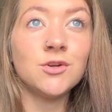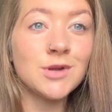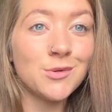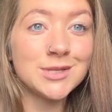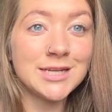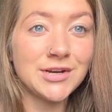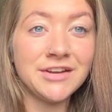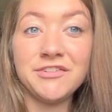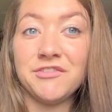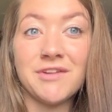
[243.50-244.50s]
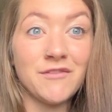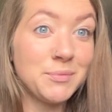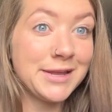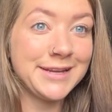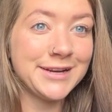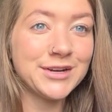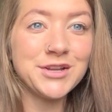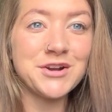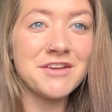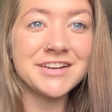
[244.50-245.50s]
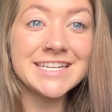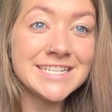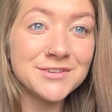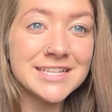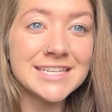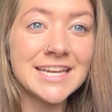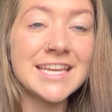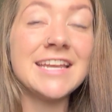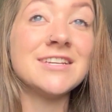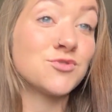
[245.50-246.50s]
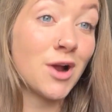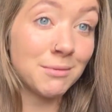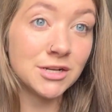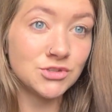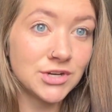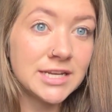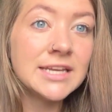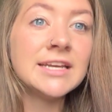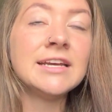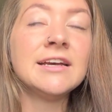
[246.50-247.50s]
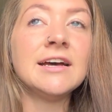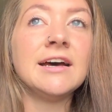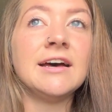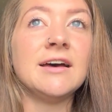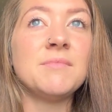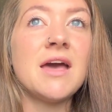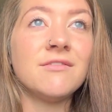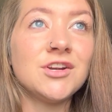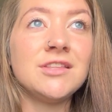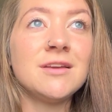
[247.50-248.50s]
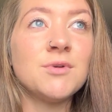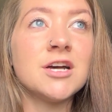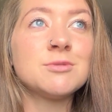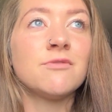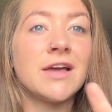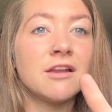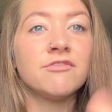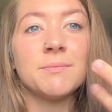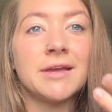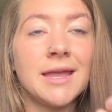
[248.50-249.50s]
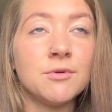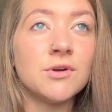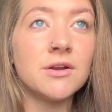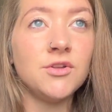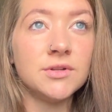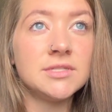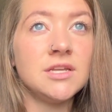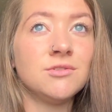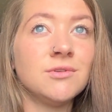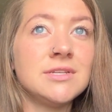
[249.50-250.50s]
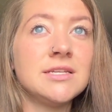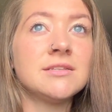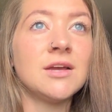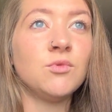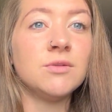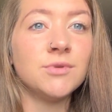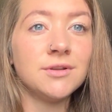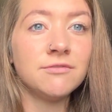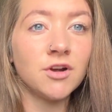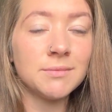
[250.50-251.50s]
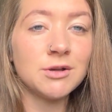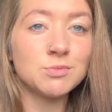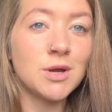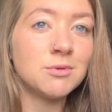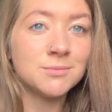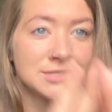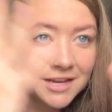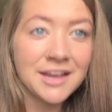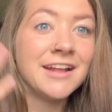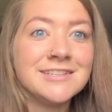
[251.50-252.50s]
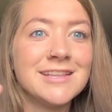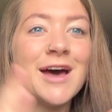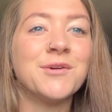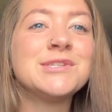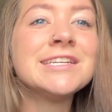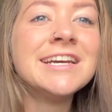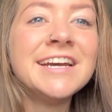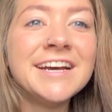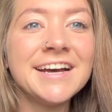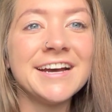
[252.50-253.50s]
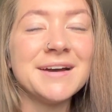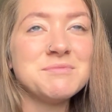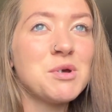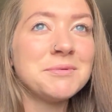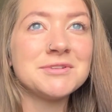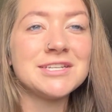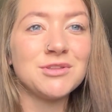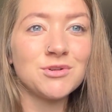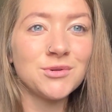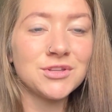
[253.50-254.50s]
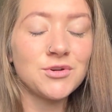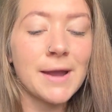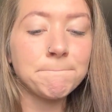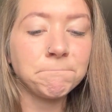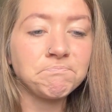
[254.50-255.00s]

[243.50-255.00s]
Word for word: around this area, if you've never been here, you don't have an idea what it's like, it is crop country. Um, everything possible. If I could flip my camera around and you could see through it decent, I would, but farmhouse problems, hence the house. Um, you won't be able to see through it or the crop.